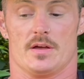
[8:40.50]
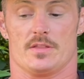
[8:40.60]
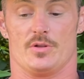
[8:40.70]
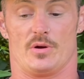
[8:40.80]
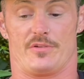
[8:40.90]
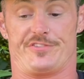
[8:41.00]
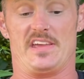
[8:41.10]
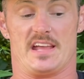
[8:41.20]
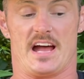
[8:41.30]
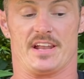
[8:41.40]
their
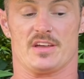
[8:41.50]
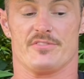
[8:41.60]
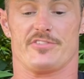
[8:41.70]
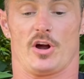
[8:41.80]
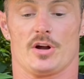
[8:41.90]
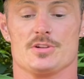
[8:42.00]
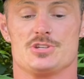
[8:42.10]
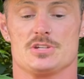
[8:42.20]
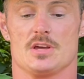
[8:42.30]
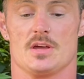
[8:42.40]
feet kind of
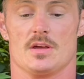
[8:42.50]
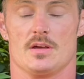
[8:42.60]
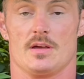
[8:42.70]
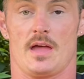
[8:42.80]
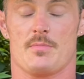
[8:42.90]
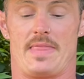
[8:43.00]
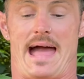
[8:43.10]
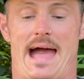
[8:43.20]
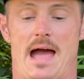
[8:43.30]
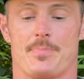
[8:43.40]
converge, and when
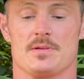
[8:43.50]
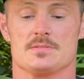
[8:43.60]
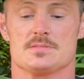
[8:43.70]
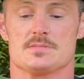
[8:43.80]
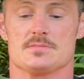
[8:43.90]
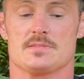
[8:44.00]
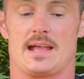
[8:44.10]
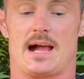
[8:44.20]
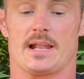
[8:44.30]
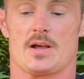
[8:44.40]
that happens,
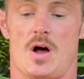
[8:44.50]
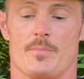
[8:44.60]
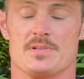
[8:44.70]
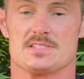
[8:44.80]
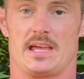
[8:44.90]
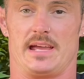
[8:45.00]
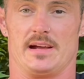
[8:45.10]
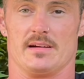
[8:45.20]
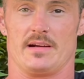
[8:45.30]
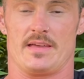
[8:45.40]
they kind of compensate
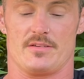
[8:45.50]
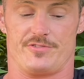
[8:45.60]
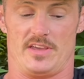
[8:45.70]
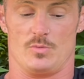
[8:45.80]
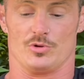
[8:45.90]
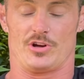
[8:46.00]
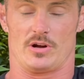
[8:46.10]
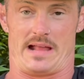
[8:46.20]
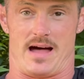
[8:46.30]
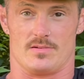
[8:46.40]
here, and the feet will
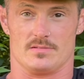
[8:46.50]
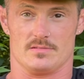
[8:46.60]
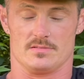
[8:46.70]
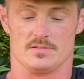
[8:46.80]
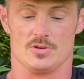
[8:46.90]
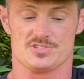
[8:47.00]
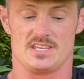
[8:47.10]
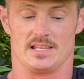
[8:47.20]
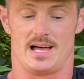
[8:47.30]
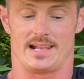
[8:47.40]
turn out. You'll
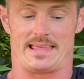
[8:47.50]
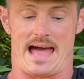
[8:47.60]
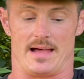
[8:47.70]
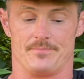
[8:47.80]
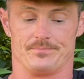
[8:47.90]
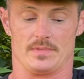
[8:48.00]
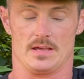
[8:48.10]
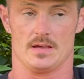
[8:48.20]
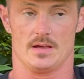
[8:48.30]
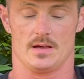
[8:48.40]
see a lot of that.
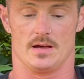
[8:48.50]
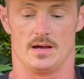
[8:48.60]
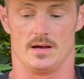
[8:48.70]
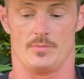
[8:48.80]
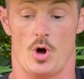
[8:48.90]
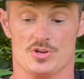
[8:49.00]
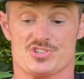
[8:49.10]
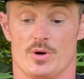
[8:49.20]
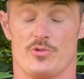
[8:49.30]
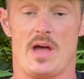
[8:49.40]

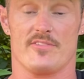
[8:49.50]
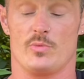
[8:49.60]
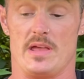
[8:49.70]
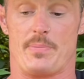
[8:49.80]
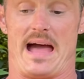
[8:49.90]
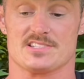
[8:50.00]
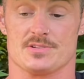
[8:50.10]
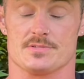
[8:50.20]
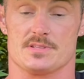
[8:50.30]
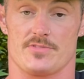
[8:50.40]
Also, if you have weak
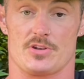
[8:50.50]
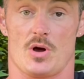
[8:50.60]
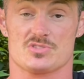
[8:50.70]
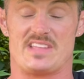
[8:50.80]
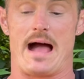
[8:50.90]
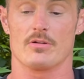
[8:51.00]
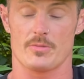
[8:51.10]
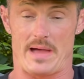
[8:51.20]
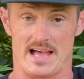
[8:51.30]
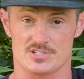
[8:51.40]
pasterns, if the dog's down in
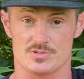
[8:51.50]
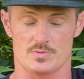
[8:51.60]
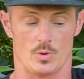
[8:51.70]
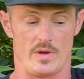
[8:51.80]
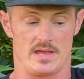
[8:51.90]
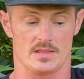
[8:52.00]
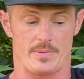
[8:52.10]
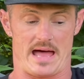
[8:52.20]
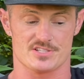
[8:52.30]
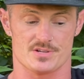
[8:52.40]
the pasterns or weak in the
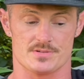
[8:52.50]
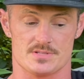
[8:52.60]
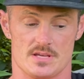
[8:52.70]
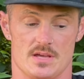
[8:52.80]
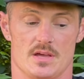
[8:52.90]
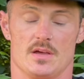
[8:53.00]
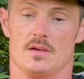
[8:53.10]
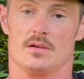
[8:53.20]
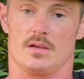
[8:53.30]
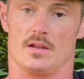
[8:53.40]
pasterns,
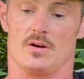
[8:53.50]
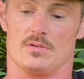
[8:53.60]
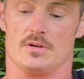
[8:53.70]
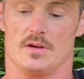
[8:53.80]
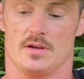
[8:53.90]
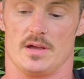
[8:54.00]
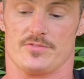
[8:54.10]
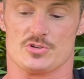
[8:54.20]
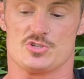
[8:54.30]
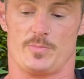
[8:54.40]
you know,
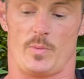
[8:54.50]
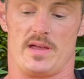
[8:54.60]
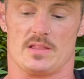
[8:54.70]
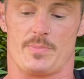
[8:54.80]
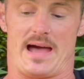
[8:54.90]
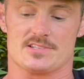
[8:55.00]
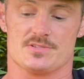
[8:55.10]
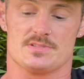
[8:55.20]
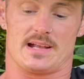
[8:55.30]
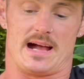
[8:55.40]
if they're super weak in the
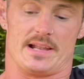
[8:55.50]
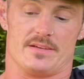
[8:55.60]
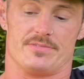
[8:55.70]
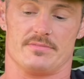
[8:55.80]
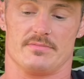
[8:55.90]
pasterns, it kind of,